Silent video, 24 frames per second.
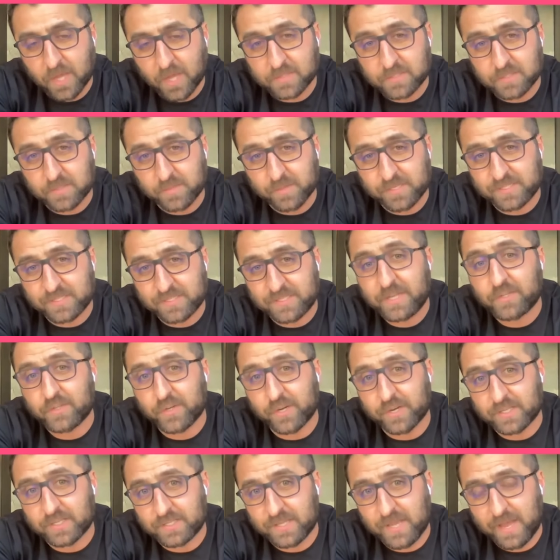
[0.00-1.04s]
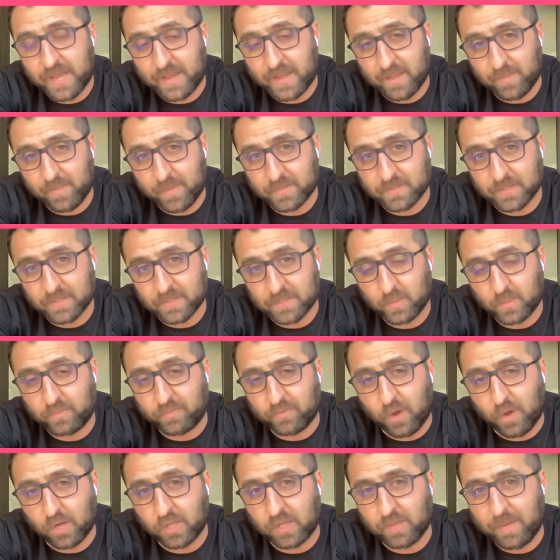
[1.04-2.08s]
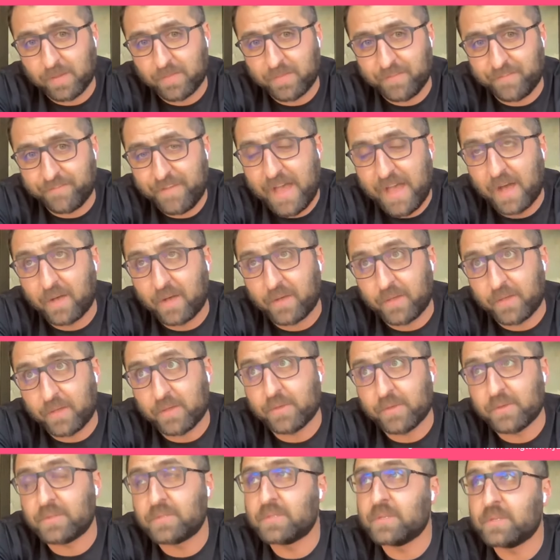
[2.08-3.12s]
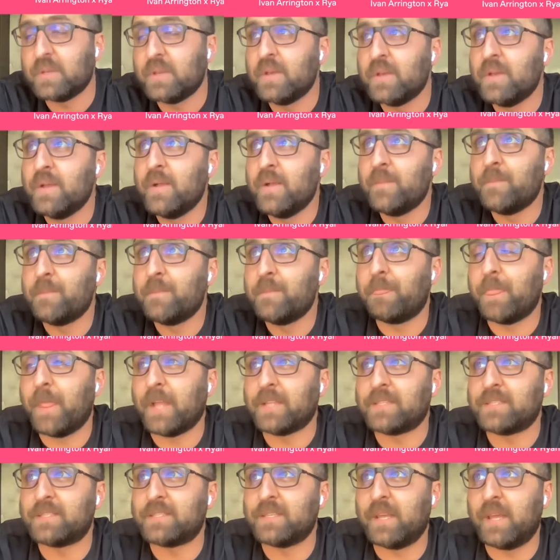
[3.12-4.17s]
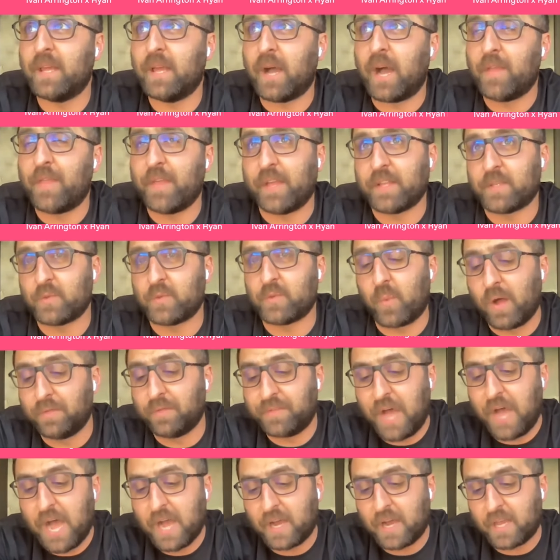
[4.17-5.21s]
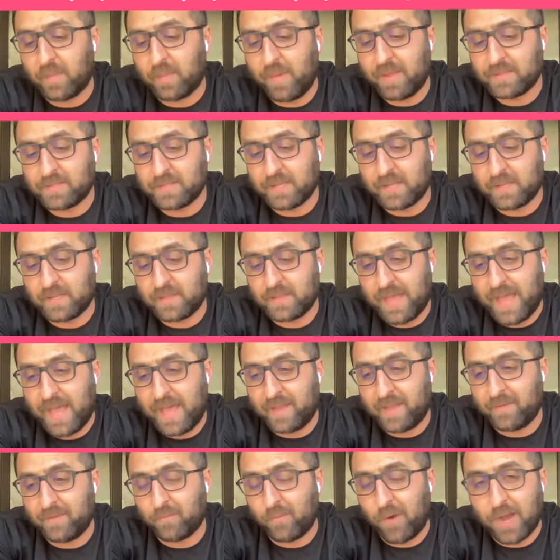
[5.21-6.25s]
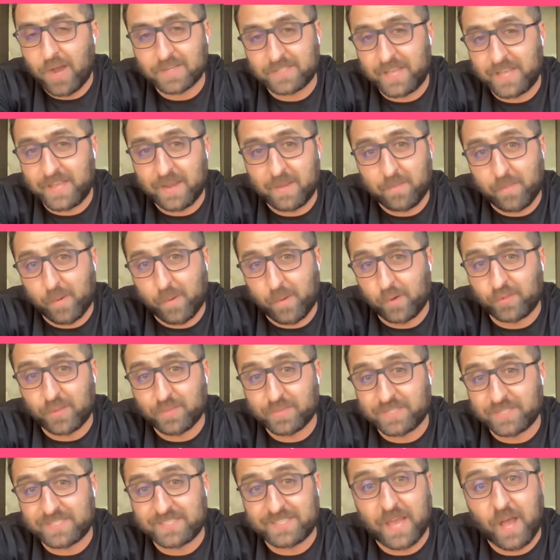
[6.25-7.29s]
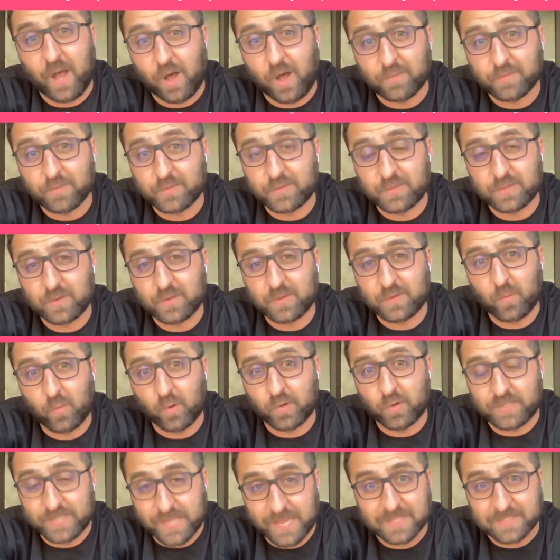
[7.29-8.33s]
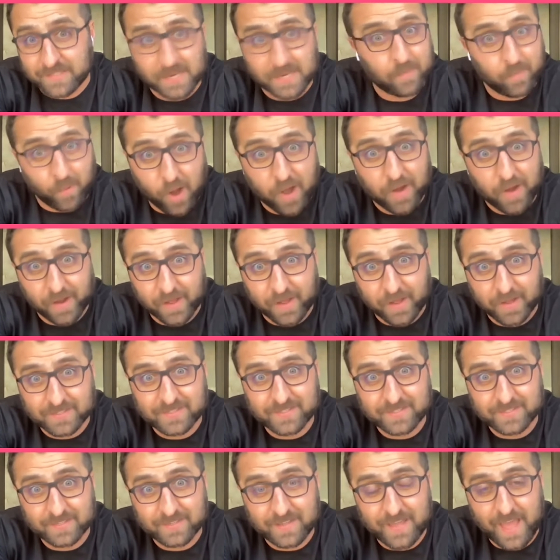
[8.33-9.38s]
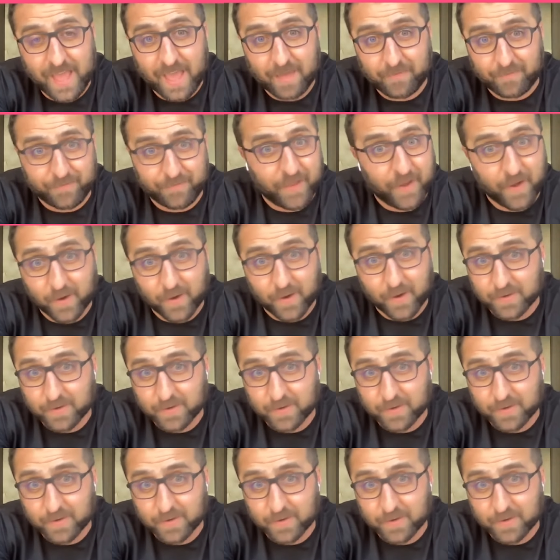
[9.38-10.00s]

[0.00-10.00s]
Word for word: the customer centric side of the business. We've talked about the values. I think it's well documented that Roxanne and Burt themselves were testing products at